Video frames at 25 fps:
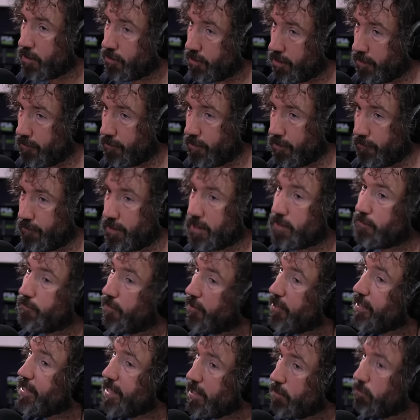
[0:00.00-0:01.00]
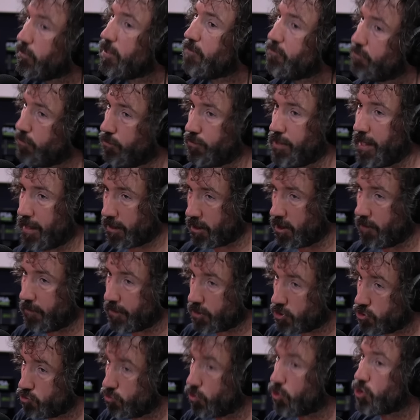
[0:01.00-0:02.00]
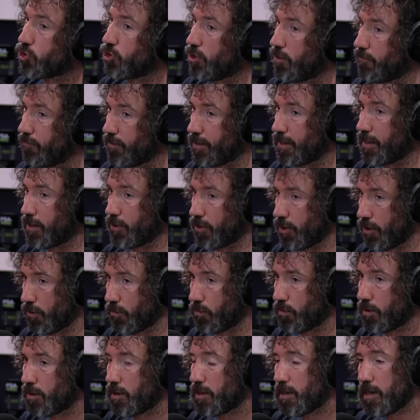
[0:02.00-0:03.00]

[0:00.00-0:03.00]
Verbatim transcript: The, the, it's very neoliberal, the economic structure of the EU.